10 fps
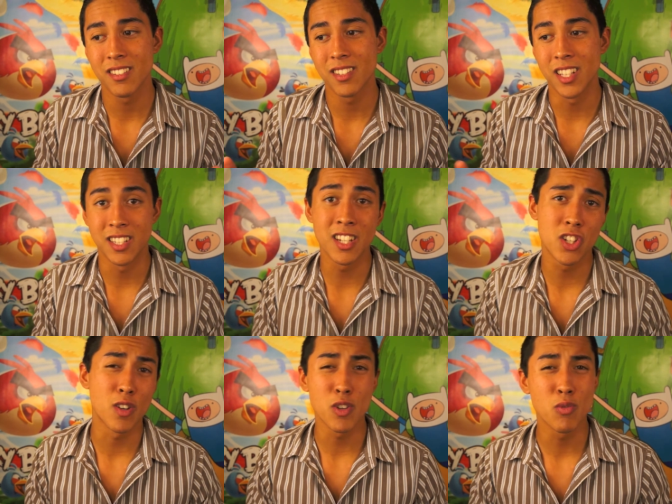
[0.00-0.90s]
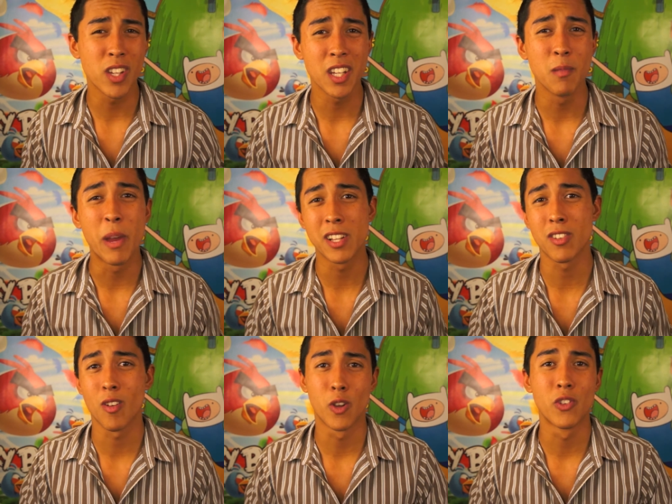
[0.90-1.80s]
the attention you need based
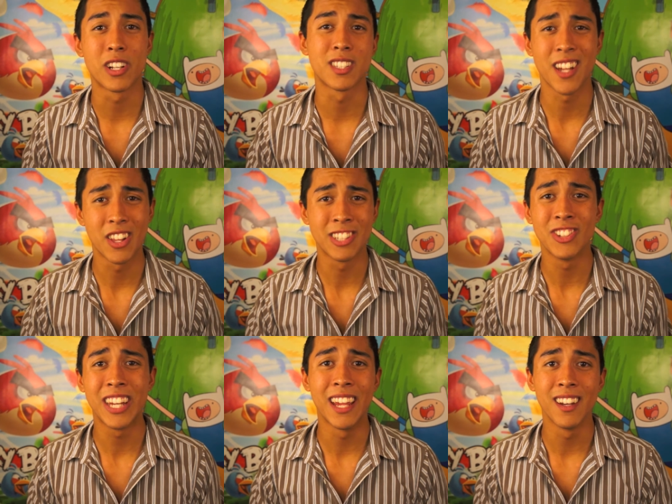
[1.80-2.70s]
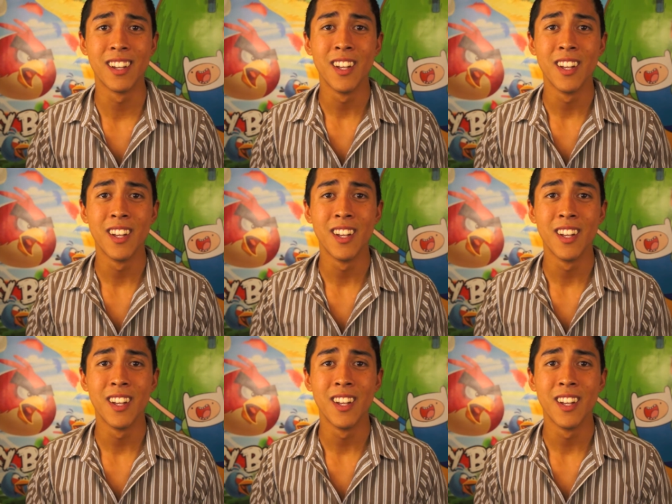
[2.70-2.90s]
on the learning style you get.